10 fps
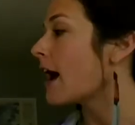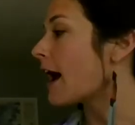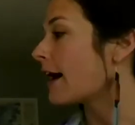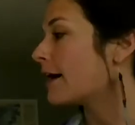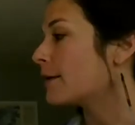
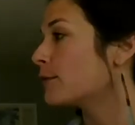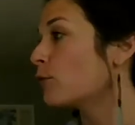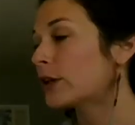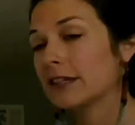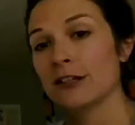Um,
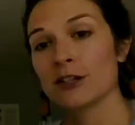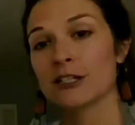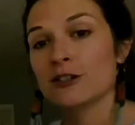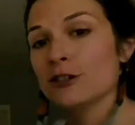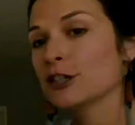one thing you
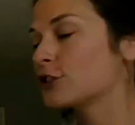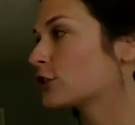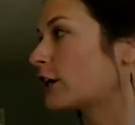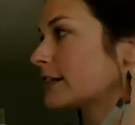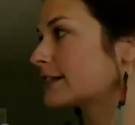could do, you could
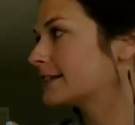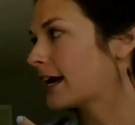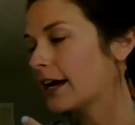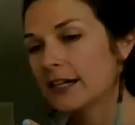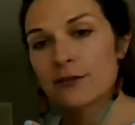draw a
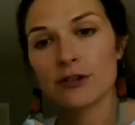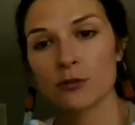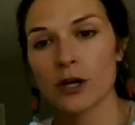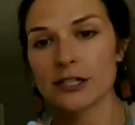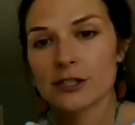sun if you
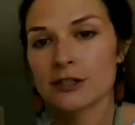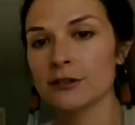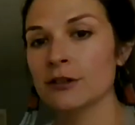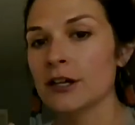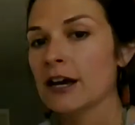want
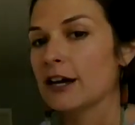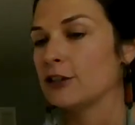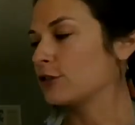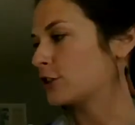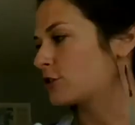to.
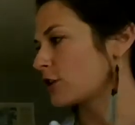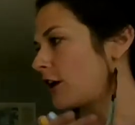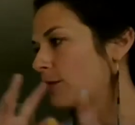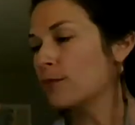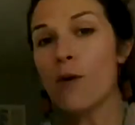You could
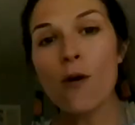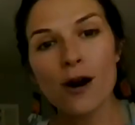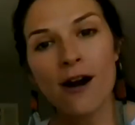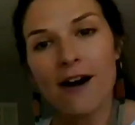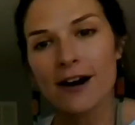draw
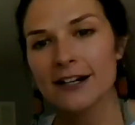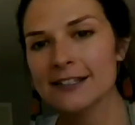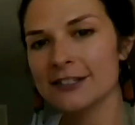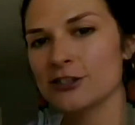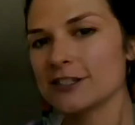more
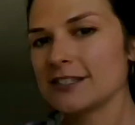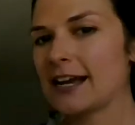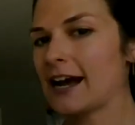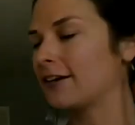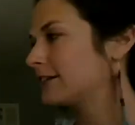hearts just
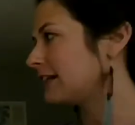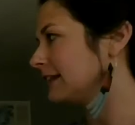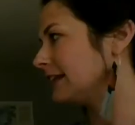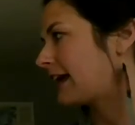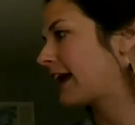out
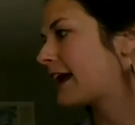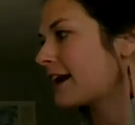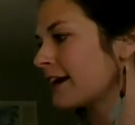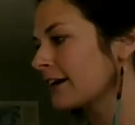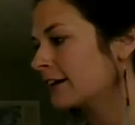in the
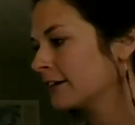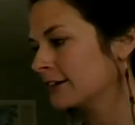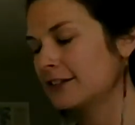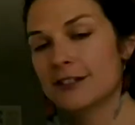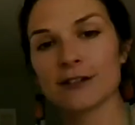air.
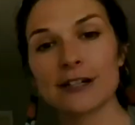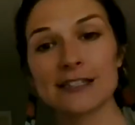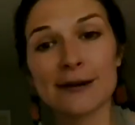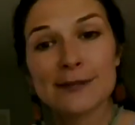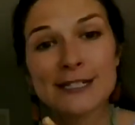So it's
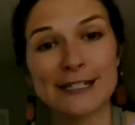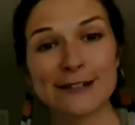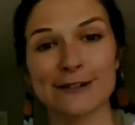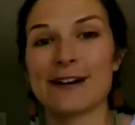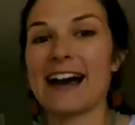up to
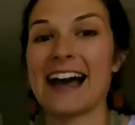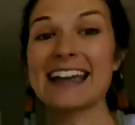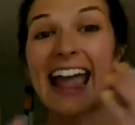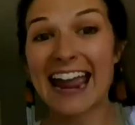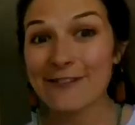you. I
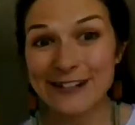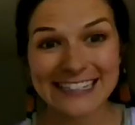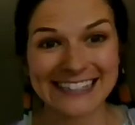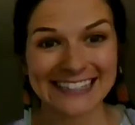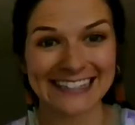can't wait
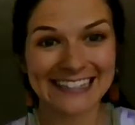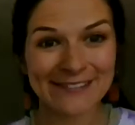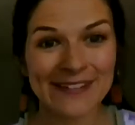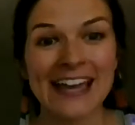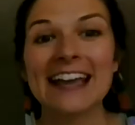to see
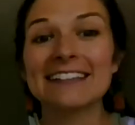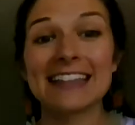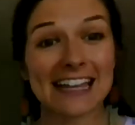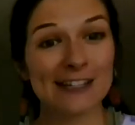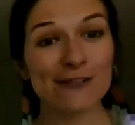them.
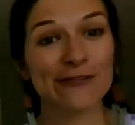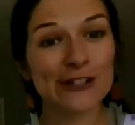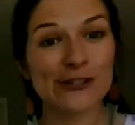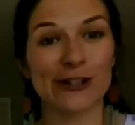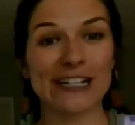Thank you for
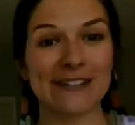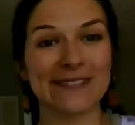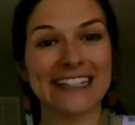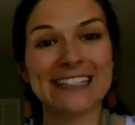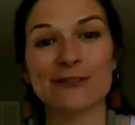joining
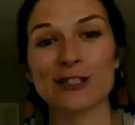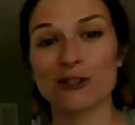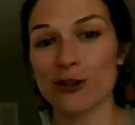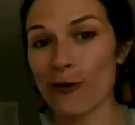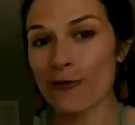me. This
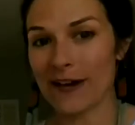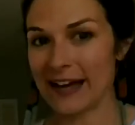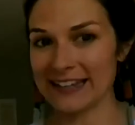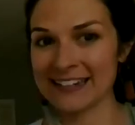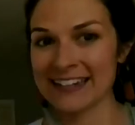was so
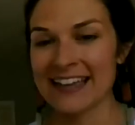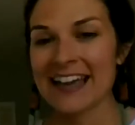fun.